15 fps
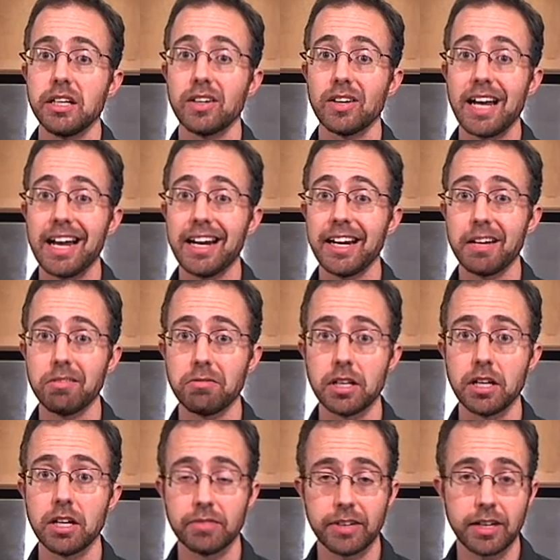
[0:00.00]
kind of get rid
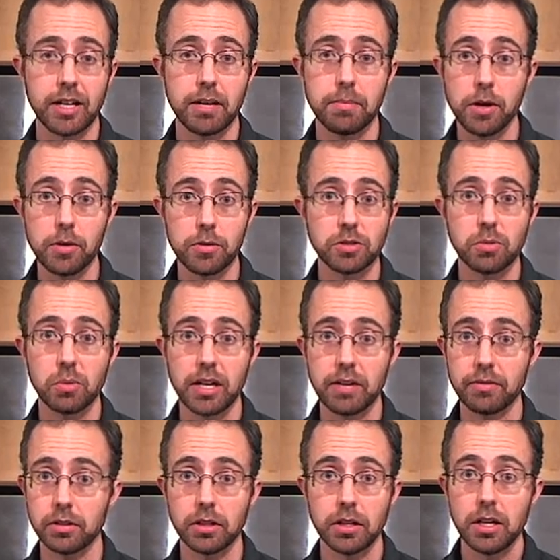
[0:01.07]
of, compost,
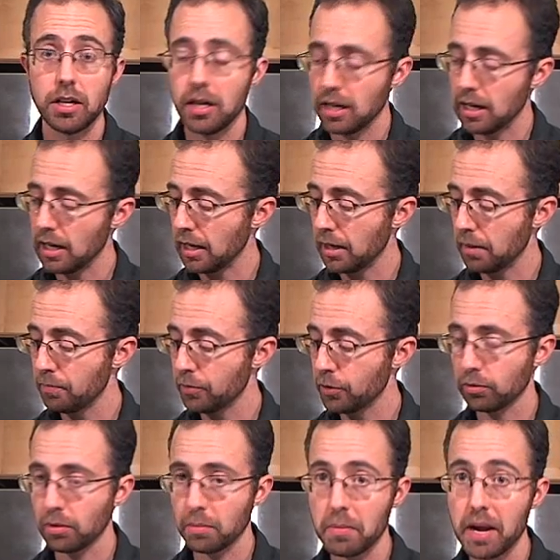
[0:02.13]
whatever, the
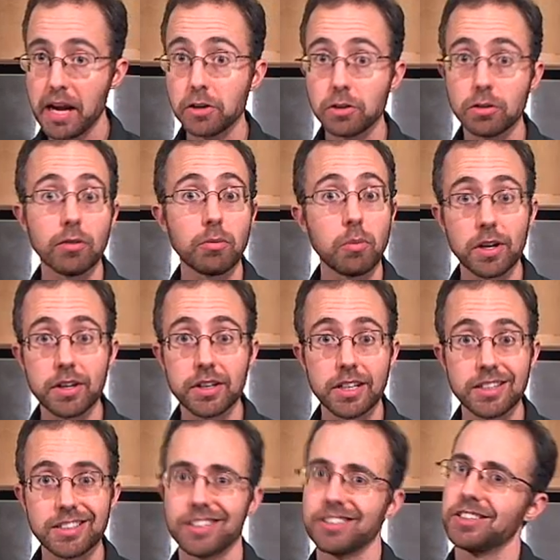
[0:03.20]
remainder of one of
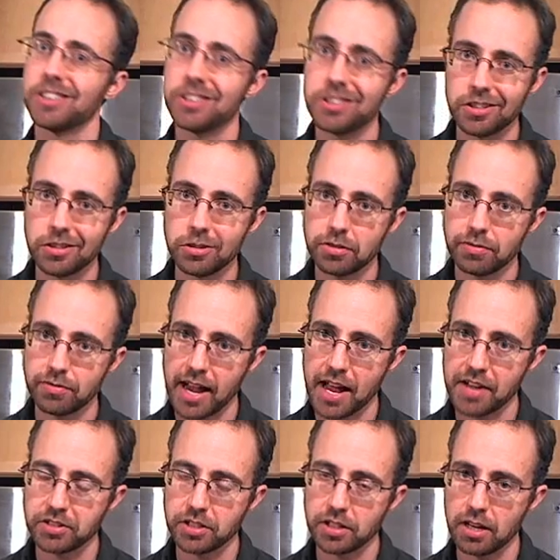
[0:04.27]
these because you just didn't use it
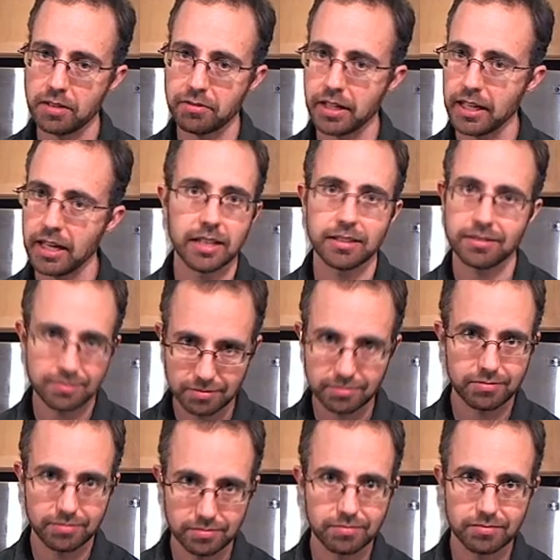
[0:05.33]
fast enough and it got
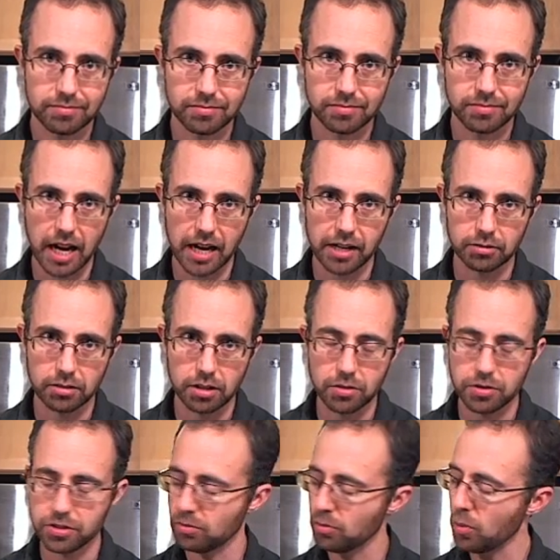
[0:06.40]
kind of
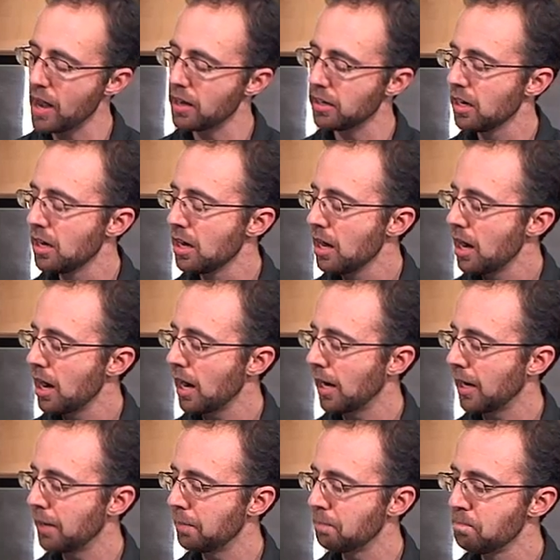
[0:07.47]
gross and wet.
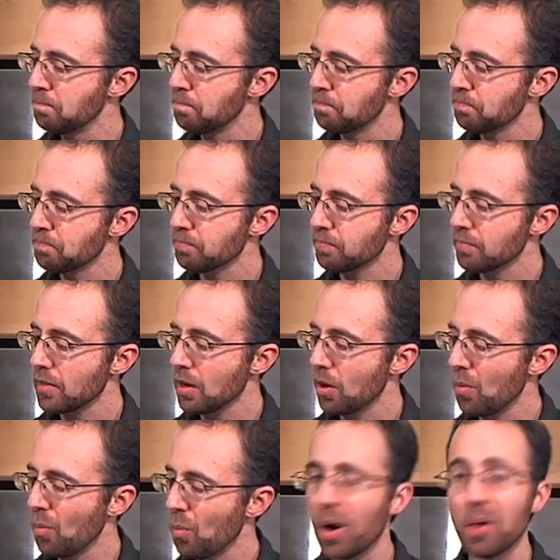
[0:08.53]

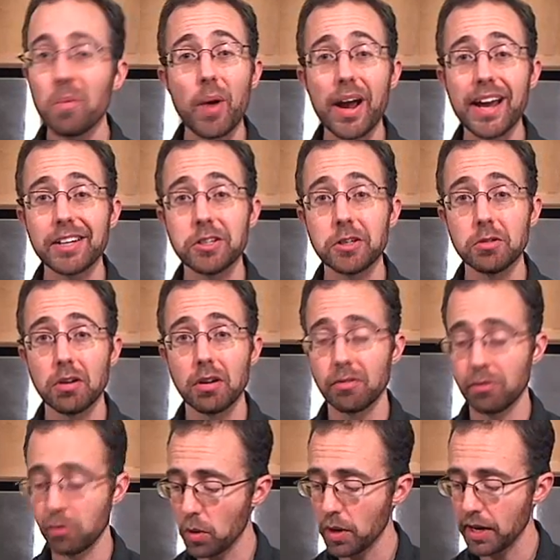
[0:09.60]
One way to
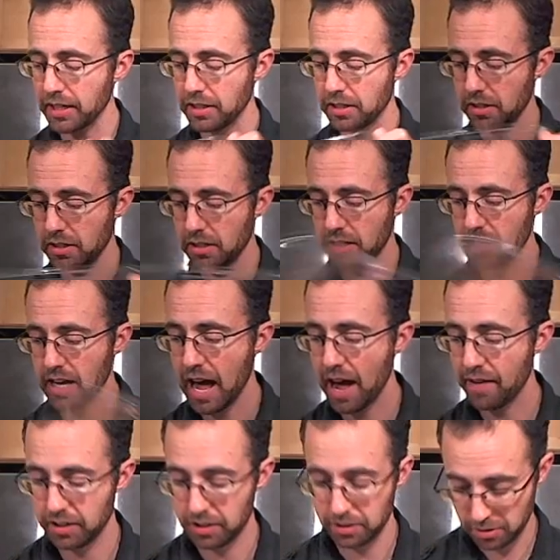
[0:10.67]
avoid
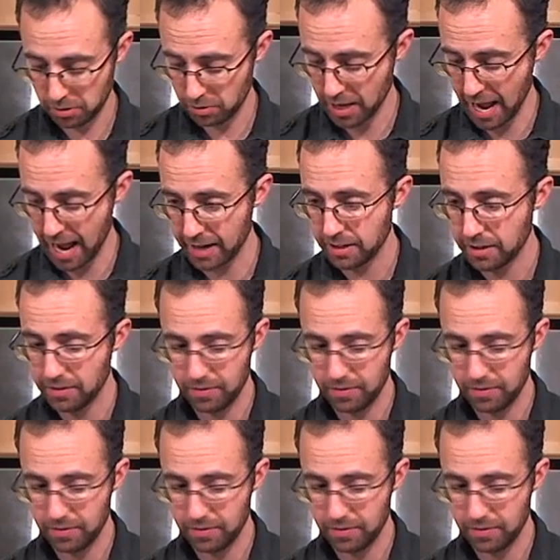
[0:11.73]
having to do that